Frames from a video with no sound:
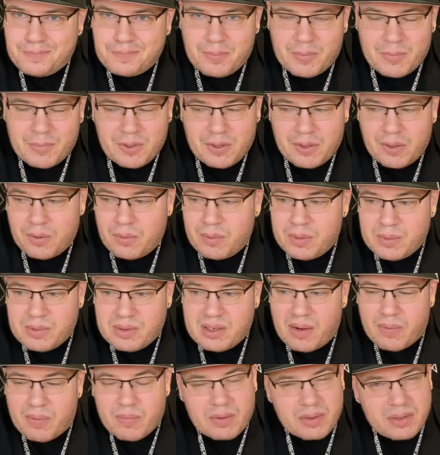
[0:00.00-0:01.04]
You know, he was
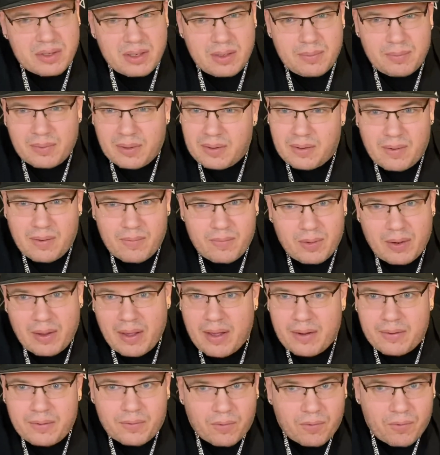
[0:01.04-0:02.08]
never seen, like he never
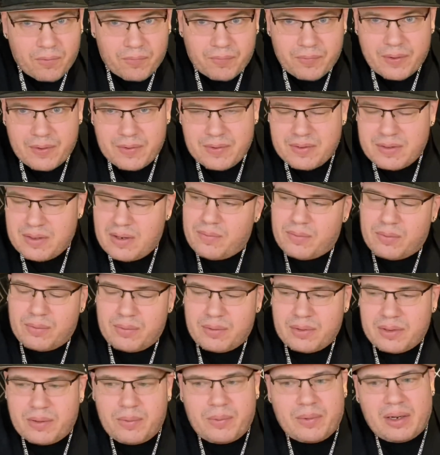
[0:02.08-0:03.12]
had girlfriends. He never
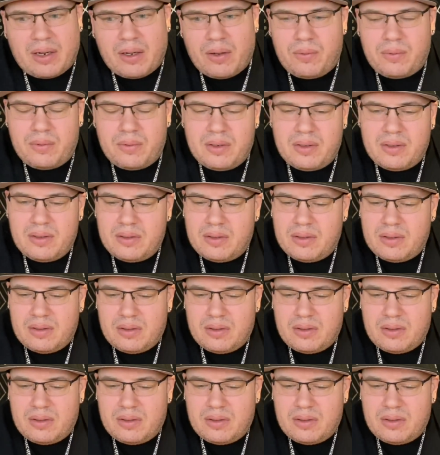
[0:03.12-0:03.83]
really went out.